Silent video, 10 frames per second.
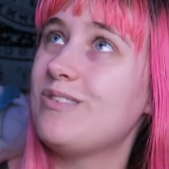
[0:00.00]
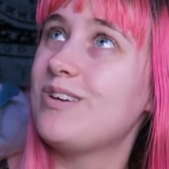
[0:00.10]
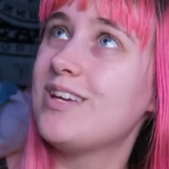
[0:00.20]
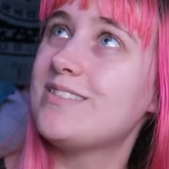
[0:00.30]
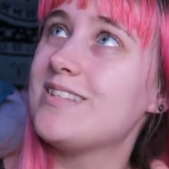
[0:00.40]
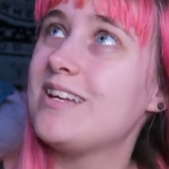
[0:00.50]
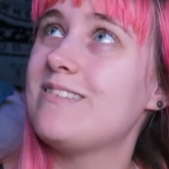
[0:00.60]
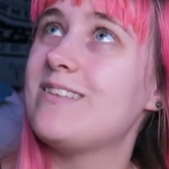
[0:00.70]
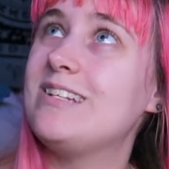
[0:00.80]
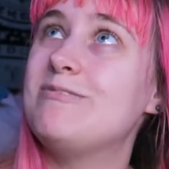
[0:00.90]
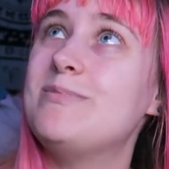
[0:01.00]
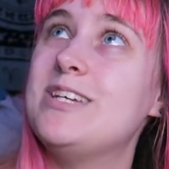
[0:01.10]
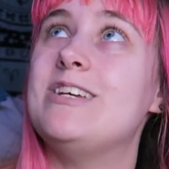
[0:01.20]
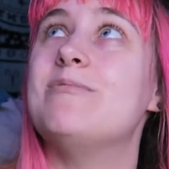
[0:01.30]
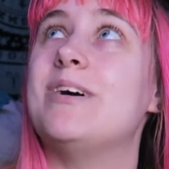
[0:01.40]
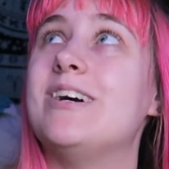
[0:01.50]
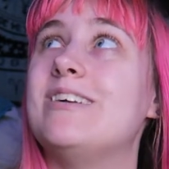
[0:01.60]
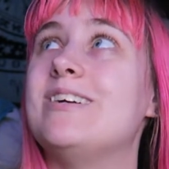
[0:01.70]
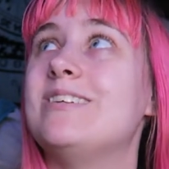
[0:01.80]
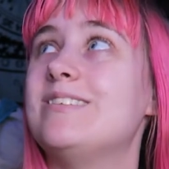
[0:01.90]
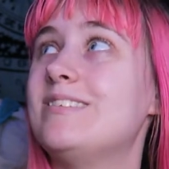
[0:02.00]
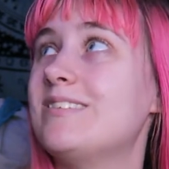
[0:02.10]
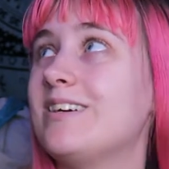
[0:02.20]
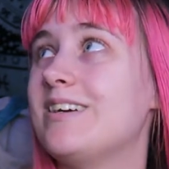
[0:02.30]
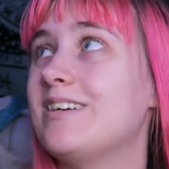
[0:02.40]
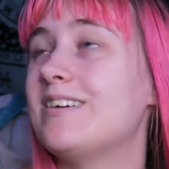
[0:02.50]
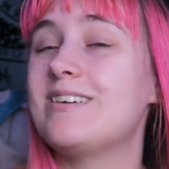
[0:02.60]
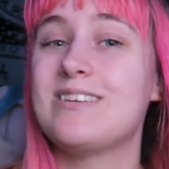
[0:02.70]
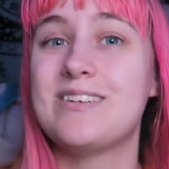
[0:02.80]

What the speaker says: can't say anything to me about it. Like,